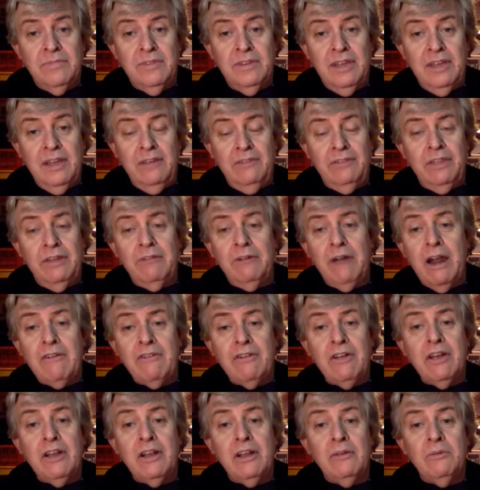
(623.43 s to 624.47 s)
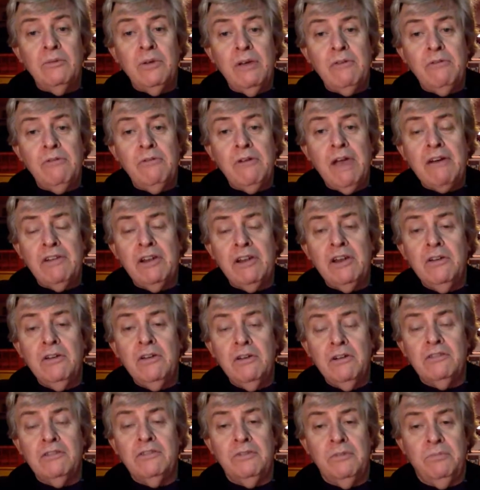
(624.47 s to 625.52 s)
if we ever
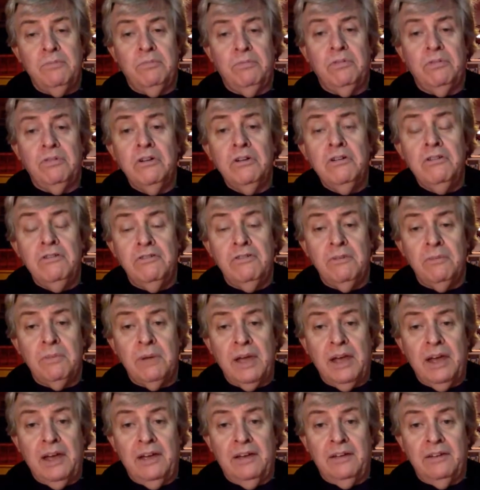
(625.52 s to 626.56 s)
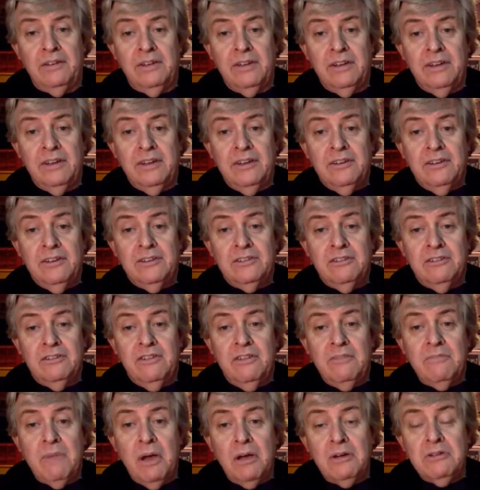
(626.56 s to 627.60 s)
looked for proof about sort of
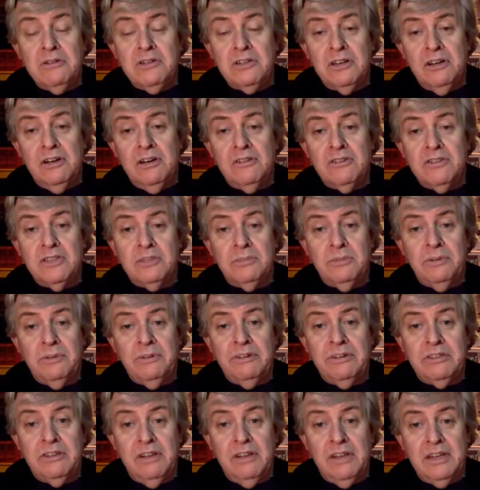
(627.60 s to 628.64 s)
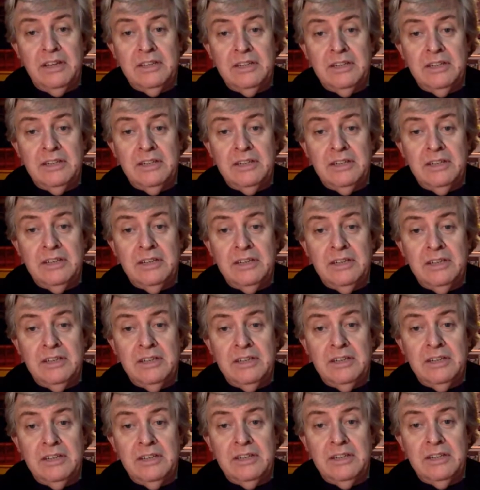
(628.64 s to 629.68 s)
emotional and spiritual
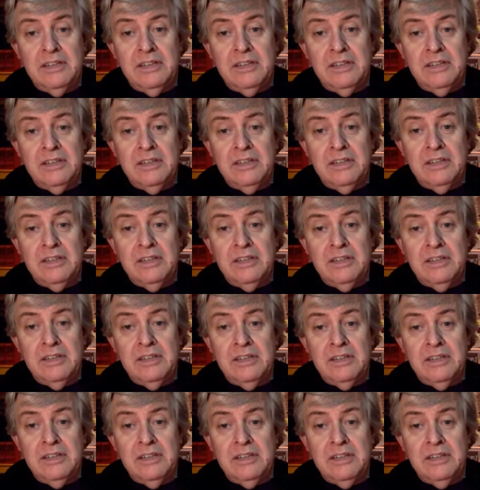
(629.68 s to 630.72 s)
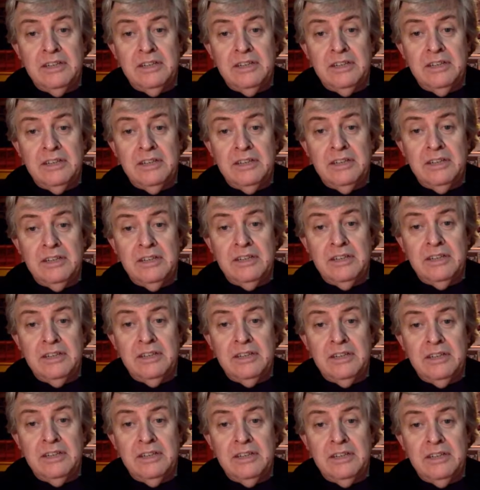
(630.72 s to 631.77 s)
intelligence, there is one example from
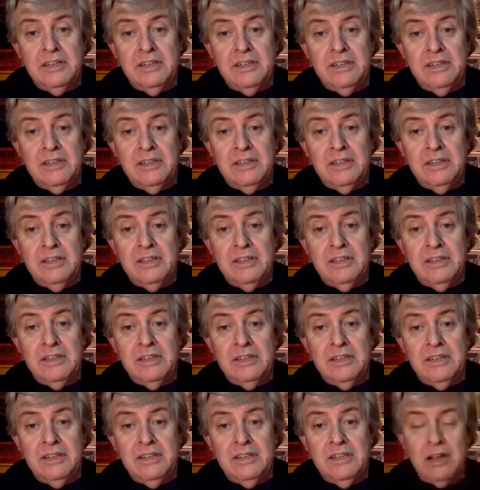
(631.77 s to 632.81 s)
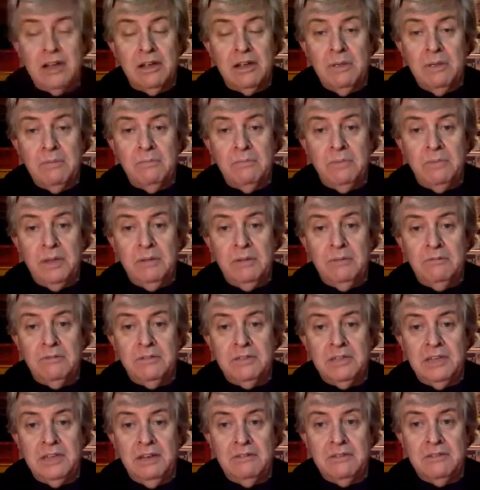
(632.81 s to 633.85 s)
that film, and I highly recommend people
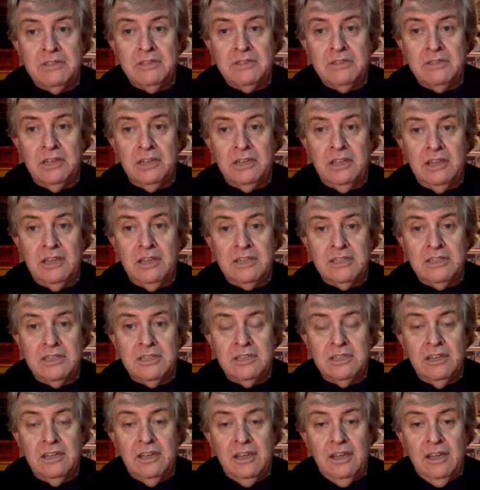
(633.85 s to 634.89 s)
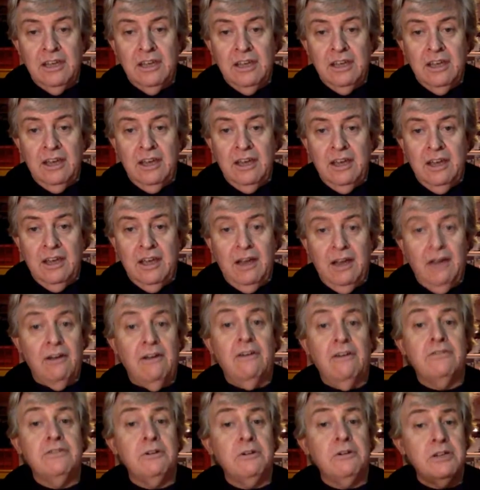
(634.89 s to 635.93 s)
to go and see this.
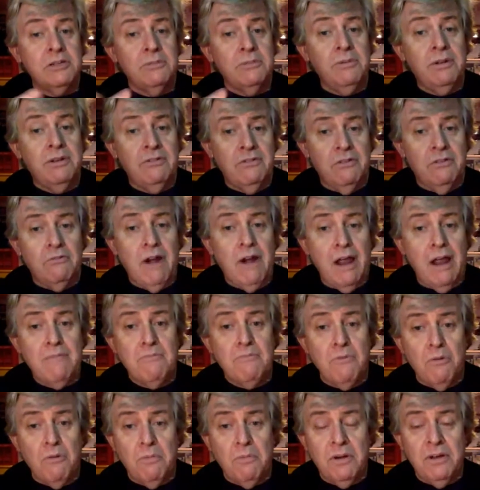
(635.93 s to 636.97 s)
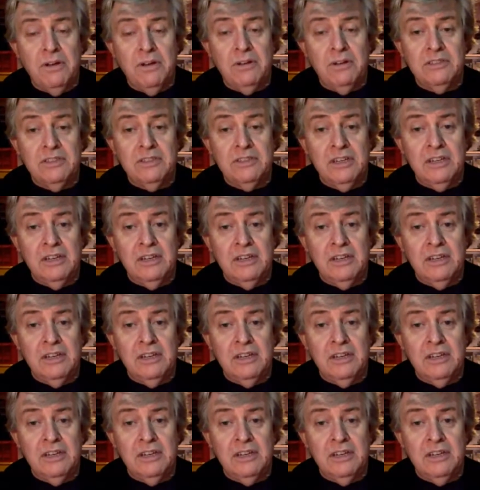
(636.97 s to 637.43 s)
I'm sorry it's a bit of a ramble, but